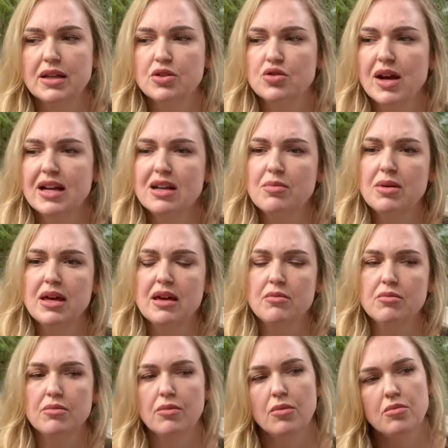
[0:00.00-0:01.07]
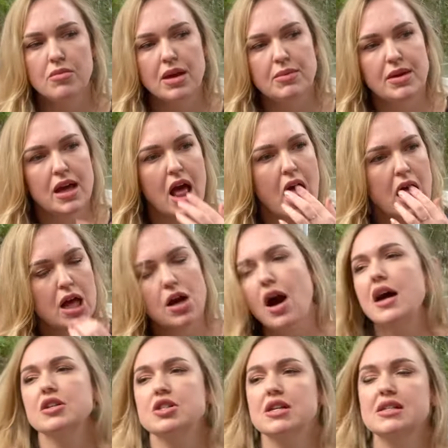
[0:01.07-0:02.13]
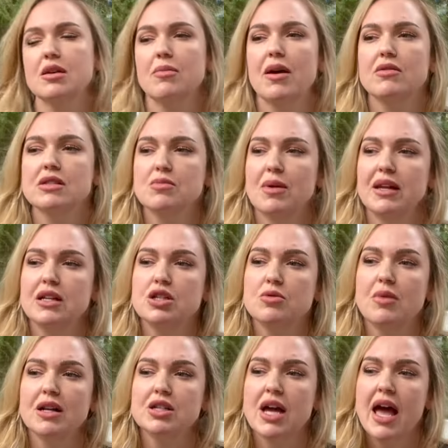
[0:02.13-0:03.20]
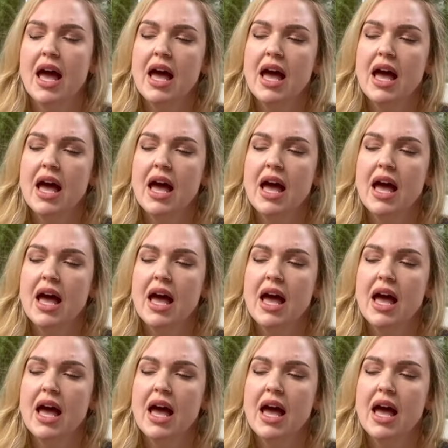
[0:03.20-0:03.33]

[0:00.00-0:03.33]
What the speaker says: trying to be maybe cautious about spending too much.